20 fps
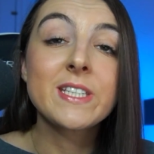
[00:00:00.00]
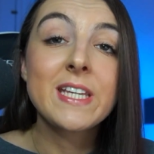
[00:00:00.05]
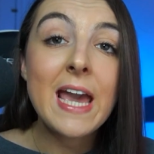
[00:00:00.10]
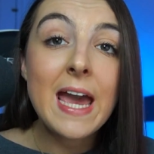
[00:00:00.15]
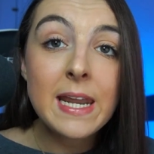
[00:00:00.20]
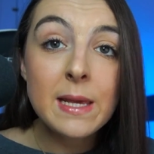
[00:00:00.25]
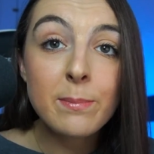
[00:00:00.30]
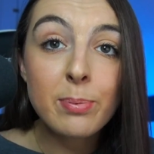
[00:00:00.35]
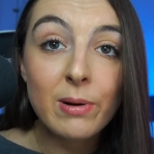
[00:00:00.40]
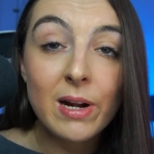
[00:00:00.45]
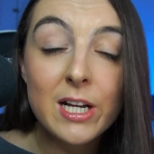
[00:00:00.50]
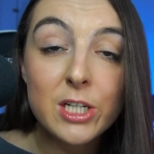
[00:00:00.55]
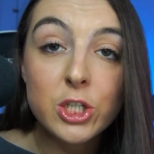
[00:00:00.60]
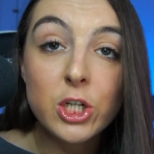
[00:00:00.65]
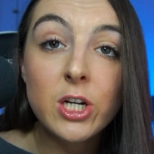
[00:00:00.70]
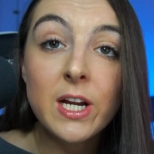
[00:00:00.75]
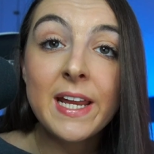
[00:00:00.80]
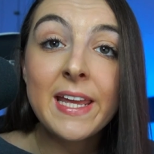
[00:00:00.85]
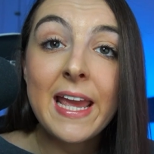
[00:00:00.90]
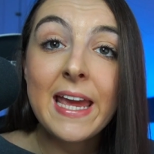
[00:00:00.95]
getting
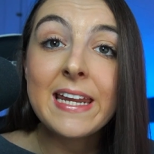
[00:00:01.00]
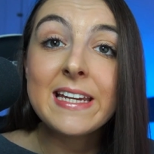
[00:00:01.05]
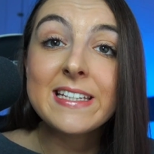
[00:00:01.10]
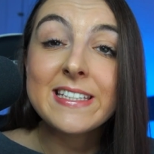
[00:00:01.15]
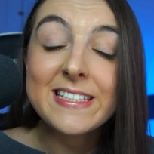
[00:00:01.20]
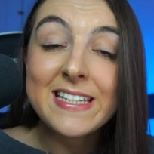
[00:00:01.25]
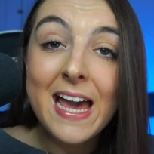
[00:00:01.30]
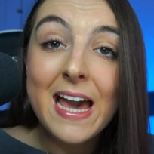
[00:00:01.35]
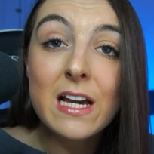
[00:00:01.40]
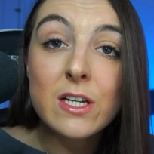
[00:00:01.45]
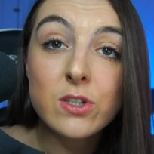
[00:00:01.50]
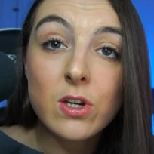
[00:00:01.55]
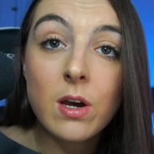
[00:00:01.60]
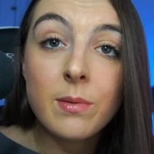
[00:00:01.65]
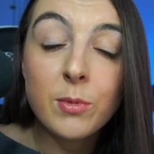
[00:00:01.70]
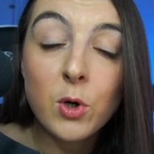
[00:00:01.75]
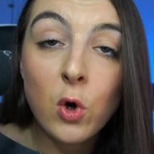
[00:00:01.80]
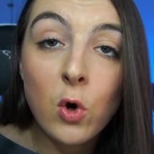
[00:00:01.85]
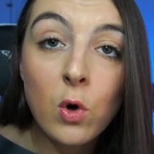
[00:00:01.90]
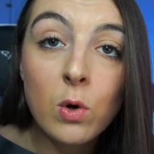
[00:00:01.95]
pressure and getting sacks on
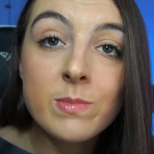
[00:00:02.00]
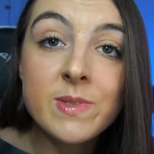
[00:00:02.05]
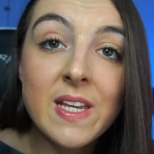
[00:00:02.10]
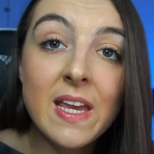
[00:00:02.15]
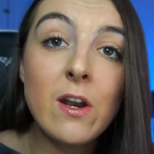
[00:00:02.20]
Mahomes